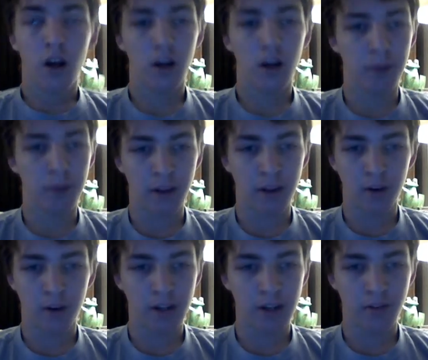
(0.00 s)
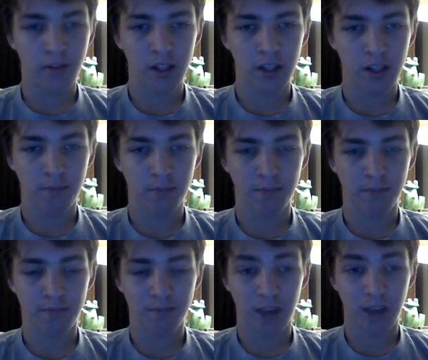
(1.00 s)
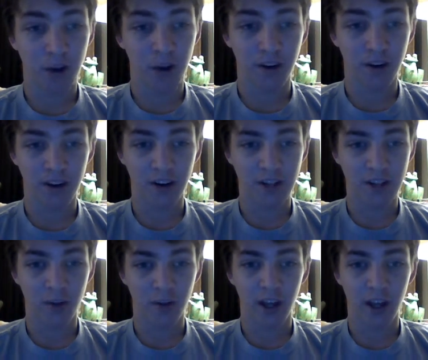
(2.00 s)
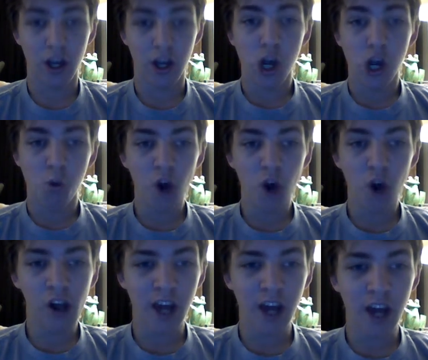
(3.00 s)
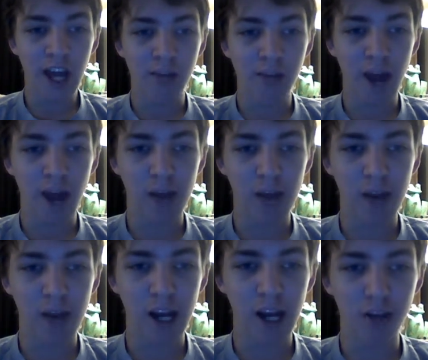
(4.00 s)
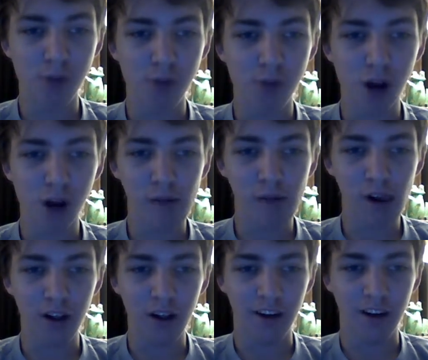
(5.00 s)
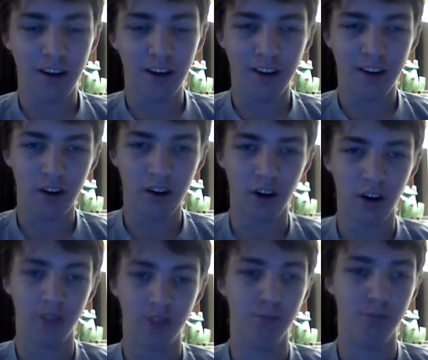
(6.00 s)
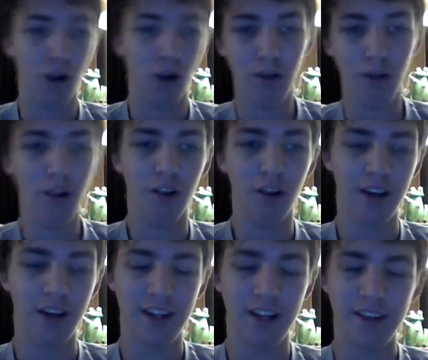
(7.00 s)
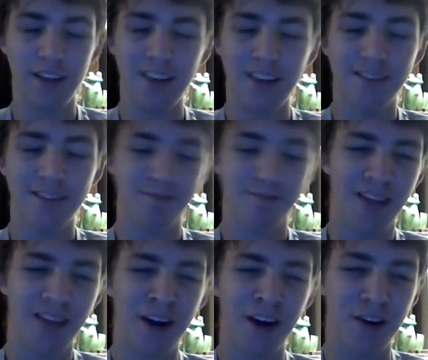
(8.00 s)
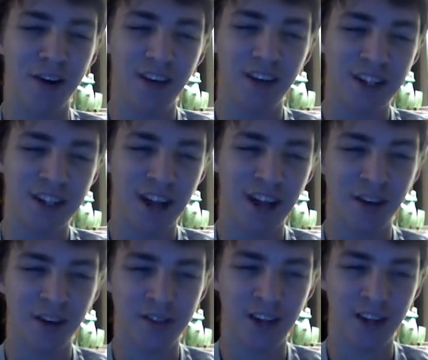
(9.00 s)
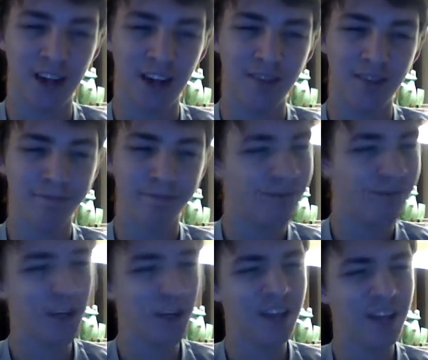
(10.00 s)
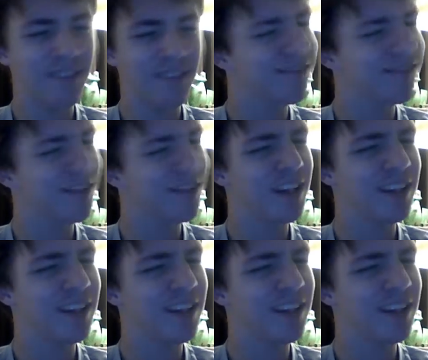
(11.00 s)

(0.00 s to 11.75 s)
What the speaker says: But there were definitely some characters that were like, well, hey, Batman, blah, blah, or boo, and I don't know. It just kind of was like, really? Really?